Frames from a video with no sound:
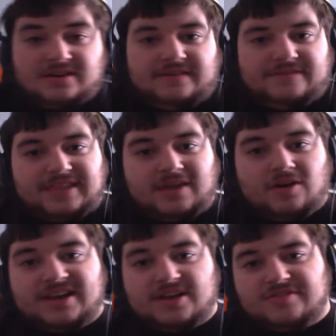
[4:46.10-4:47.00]
Now
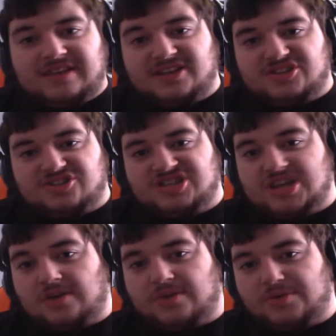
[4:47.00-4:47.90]
I own
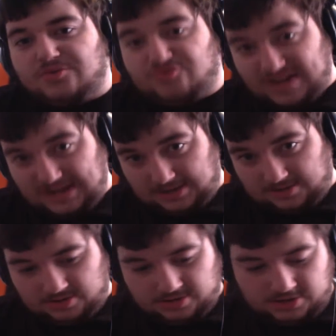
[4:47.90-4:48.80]
XGR3,
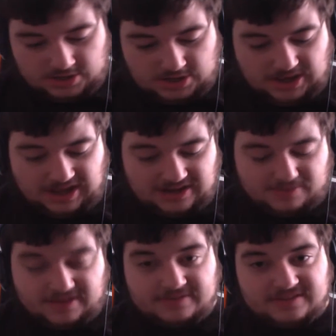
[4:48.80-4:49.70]
and I
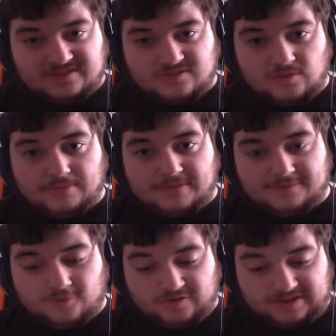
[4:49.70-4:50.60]
believe this is the one
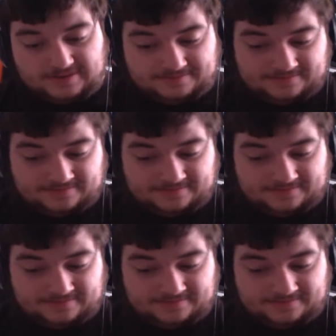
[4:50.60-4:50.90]
before it.